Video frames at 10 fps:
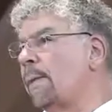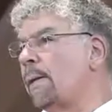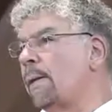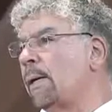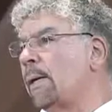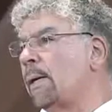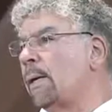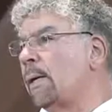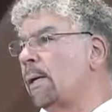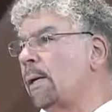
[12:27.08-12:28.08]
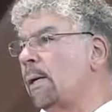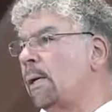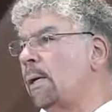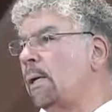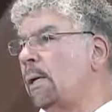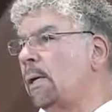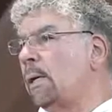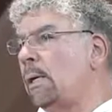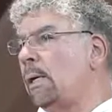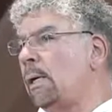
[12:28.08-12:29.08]

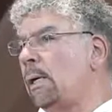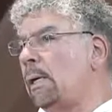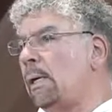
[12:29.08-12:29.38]
Nothing is said.